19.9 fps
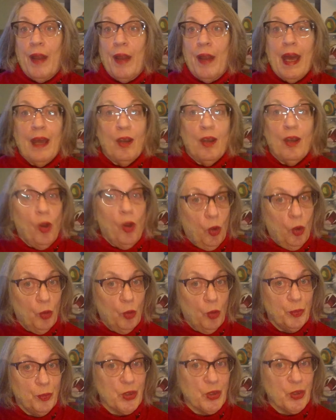at
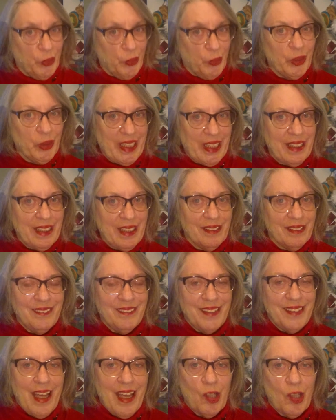home schooling
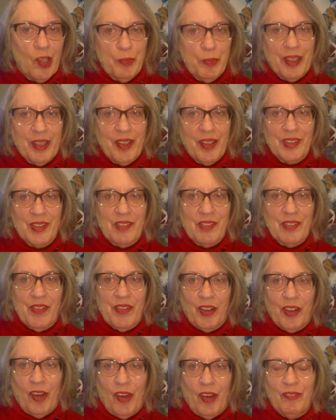now because of the
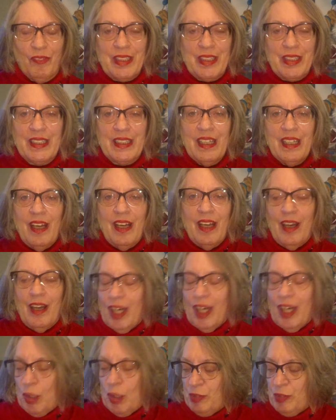COVID.
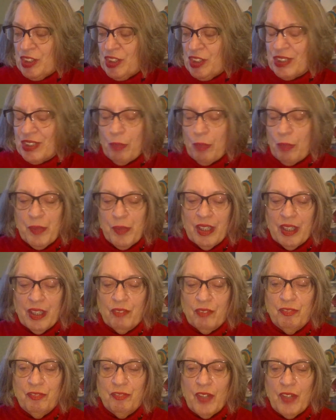Just something
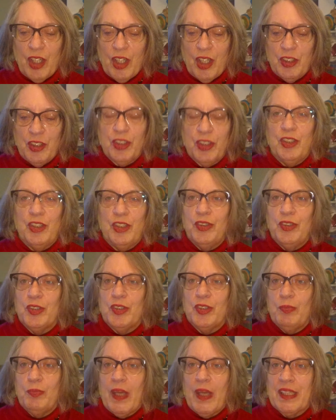fun to do to
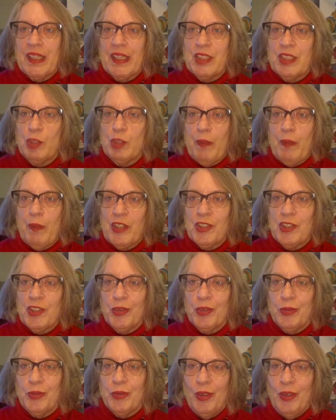make it
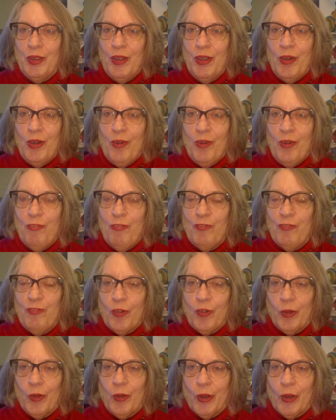special
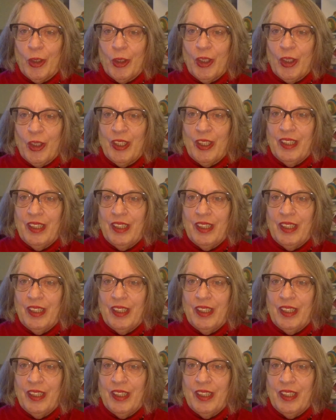for